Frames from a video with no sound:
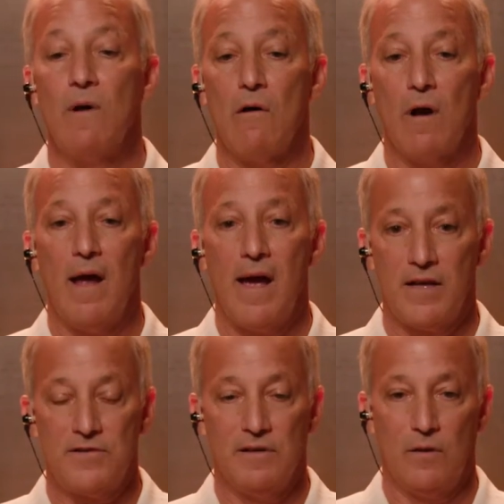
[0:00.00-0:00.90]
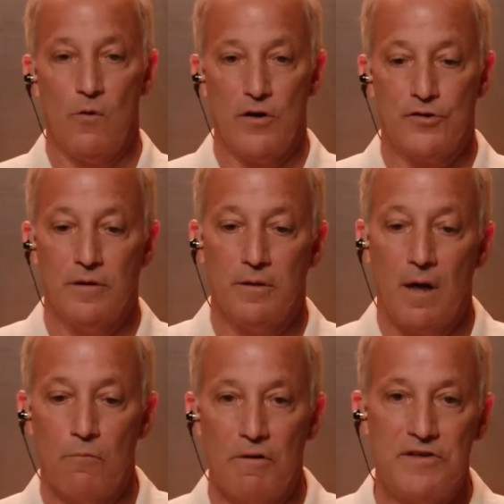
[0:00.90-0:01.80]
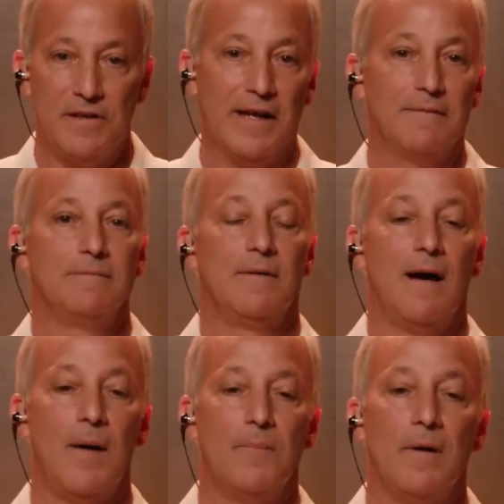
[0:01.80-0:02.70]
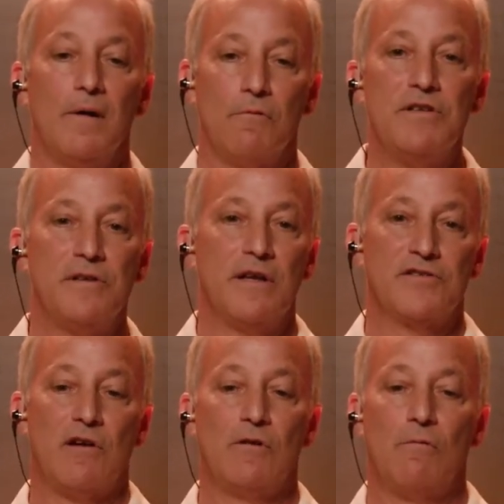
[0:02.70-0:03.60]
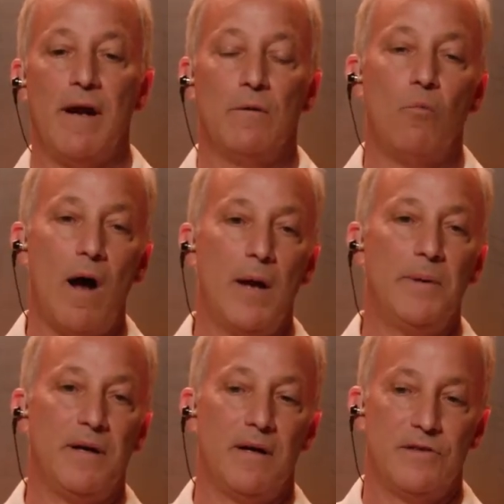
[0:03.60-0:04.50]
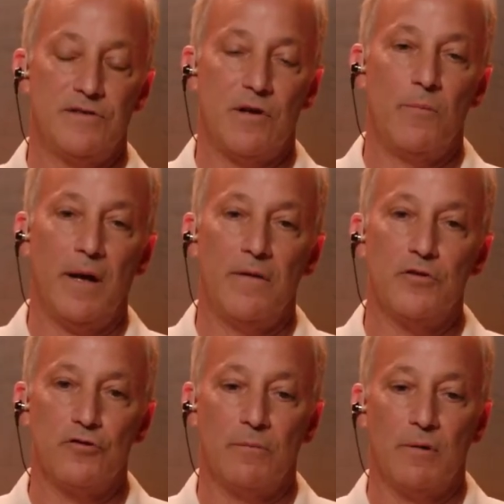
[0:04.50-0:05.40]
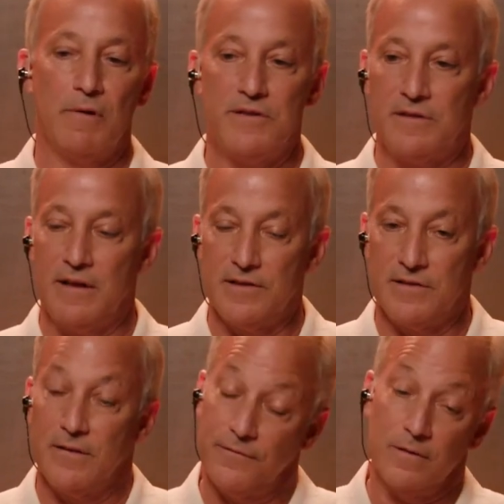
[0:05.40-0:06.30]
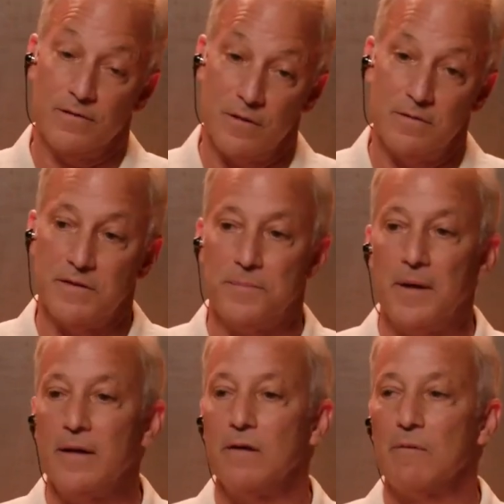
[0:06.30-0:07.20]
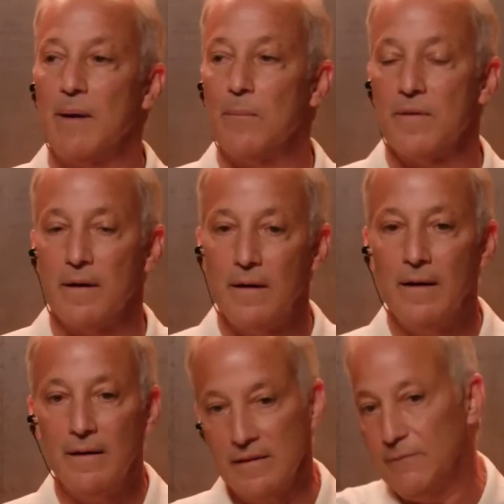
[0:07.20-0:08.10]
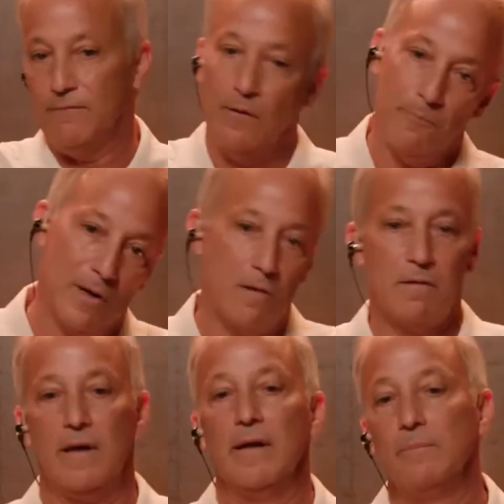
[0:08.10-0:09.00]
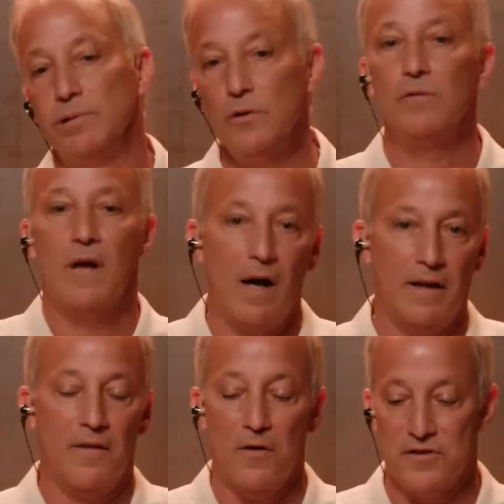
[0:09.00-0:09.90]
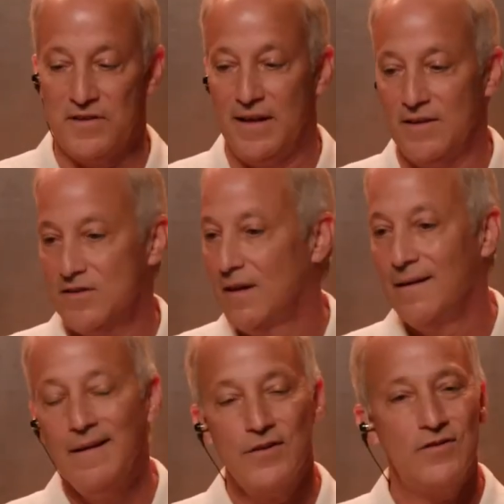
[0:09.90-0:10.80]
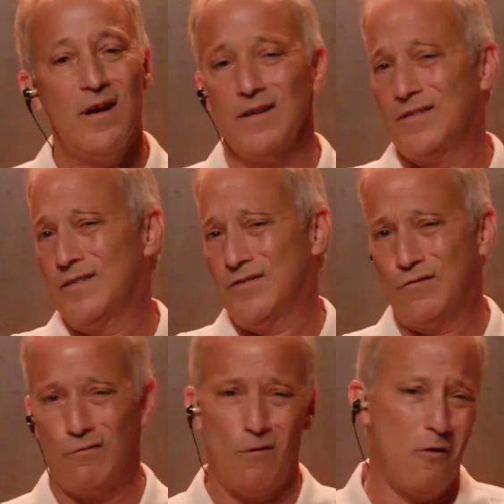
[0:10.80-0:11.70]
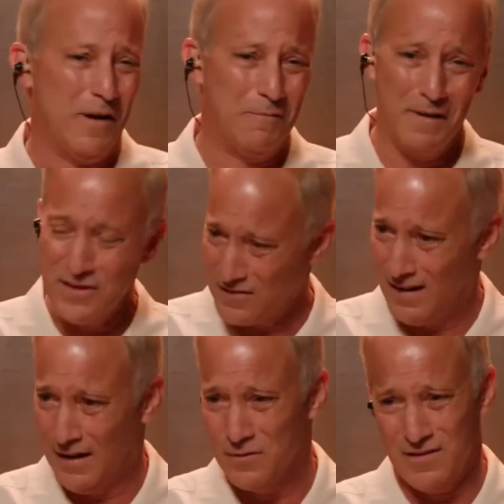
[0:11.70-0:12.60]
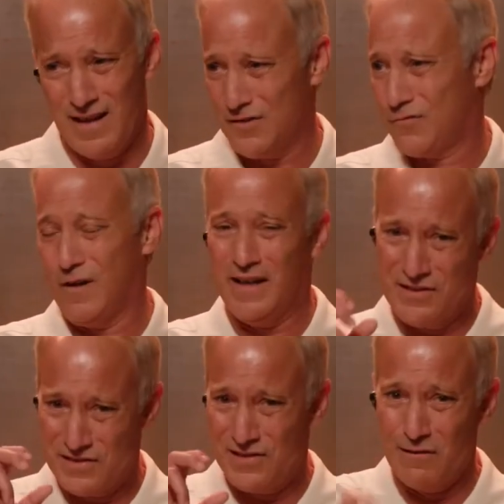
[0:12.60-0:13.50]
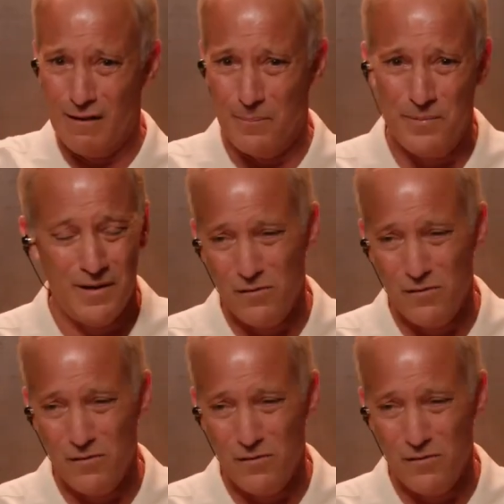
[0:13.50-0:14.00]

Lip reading: Wow, excellent question. Riesling. Riesling is underrated. Why? Because so many of the German Rieslings, and if you're as old as me and you remember the Leap from Milk and Blue Nun and those things, just destroyed Riesling. It was like drinking syrup,